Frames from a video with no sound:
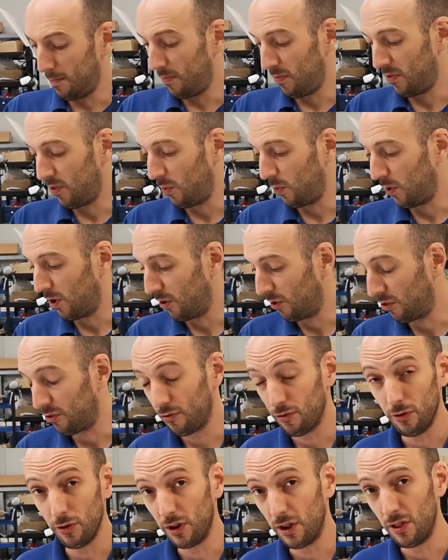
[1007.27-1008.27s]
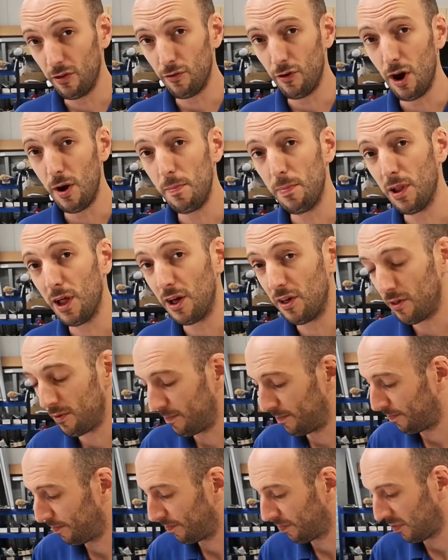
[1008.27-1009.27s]
the wheels are all in the right place.
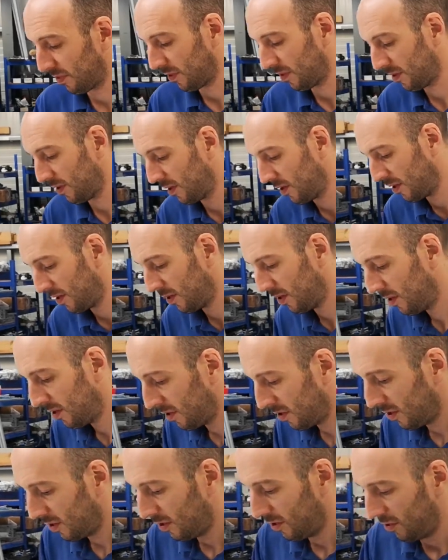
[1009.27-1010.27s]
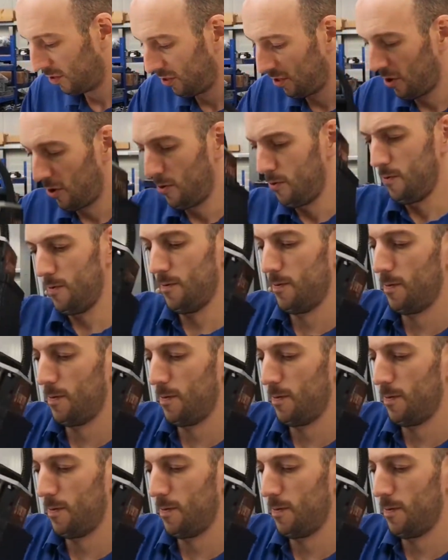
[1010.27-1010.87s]
So